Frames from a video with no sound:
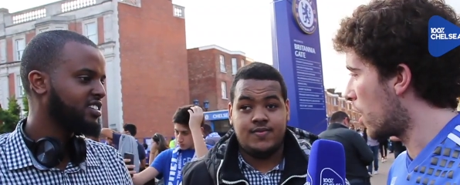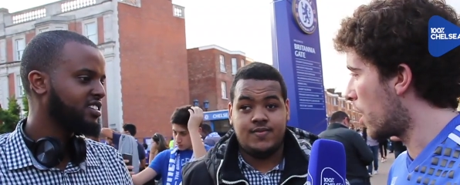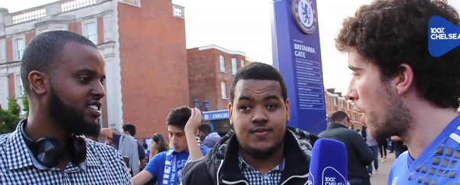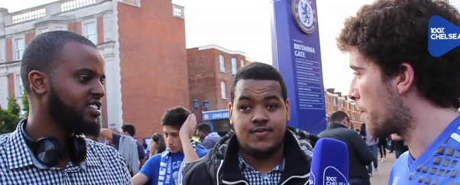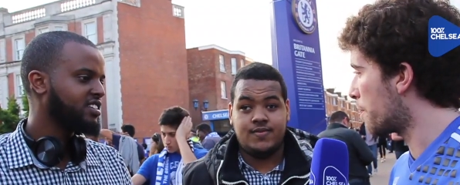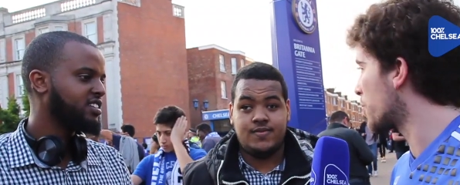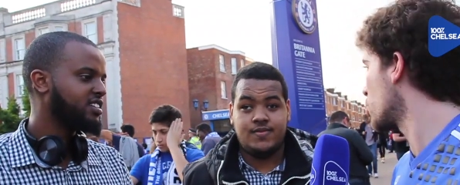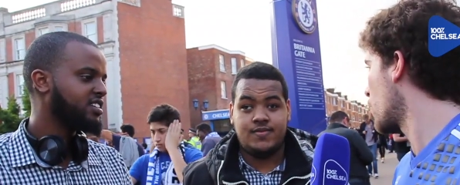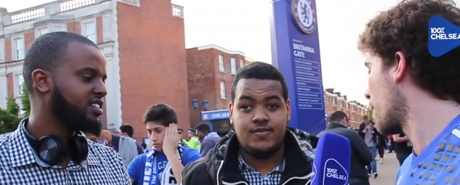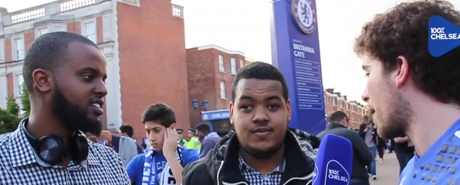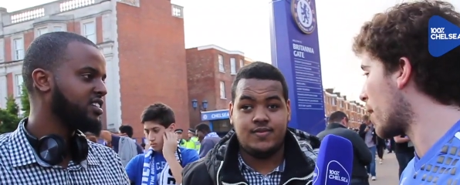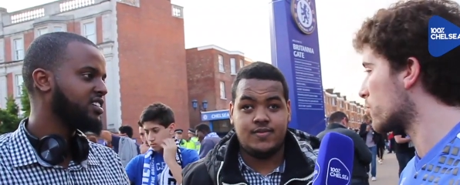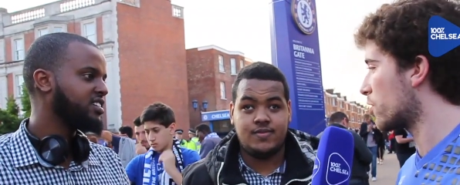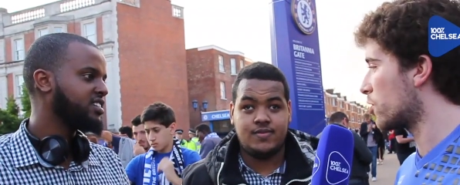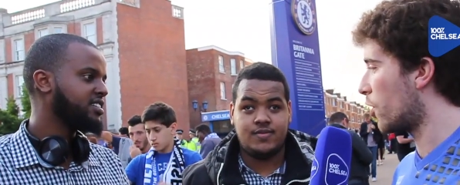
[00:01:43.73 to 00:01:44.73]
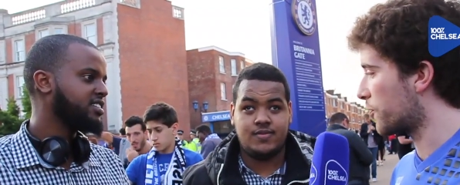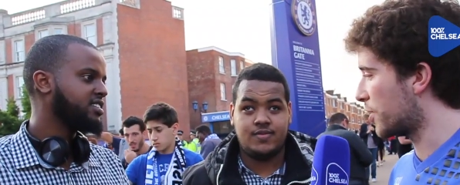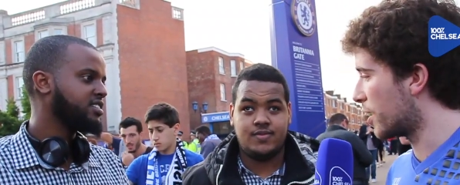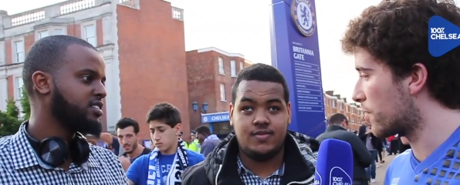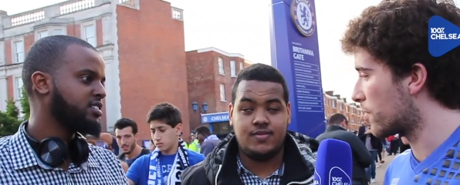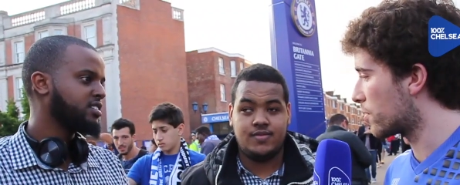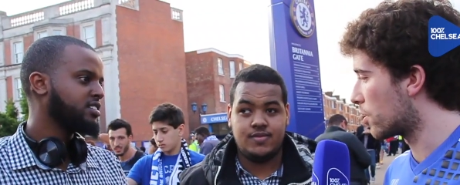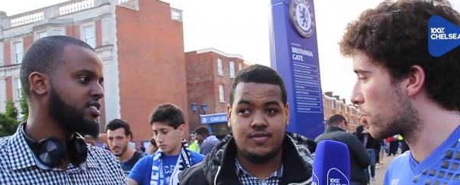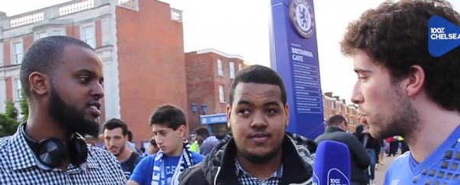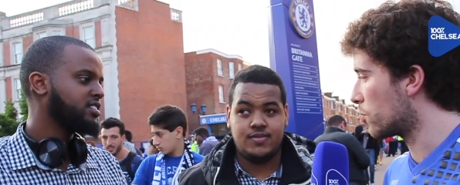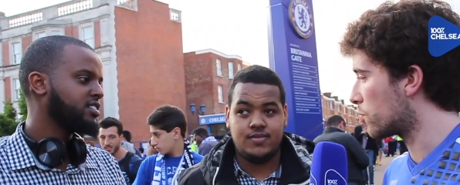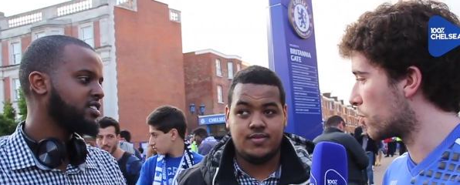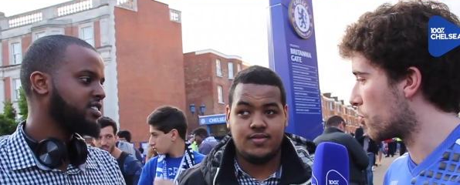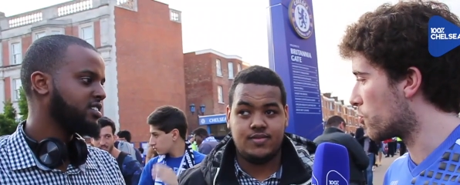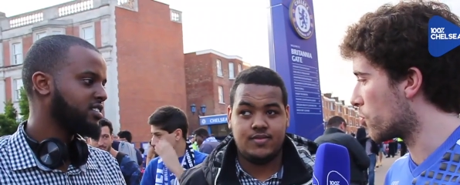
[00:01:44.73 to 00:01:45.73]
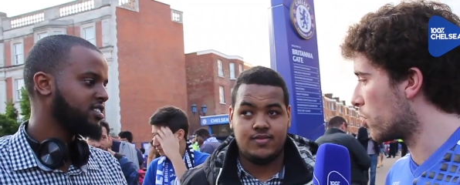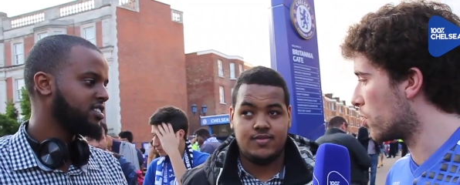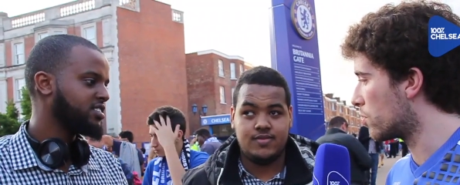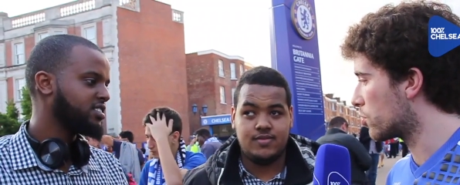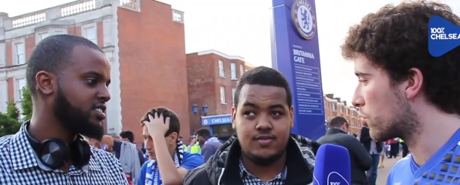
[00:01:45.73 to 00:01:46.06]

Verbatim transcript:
Speaker 1: You know, bouncing off this a 2-2 draw.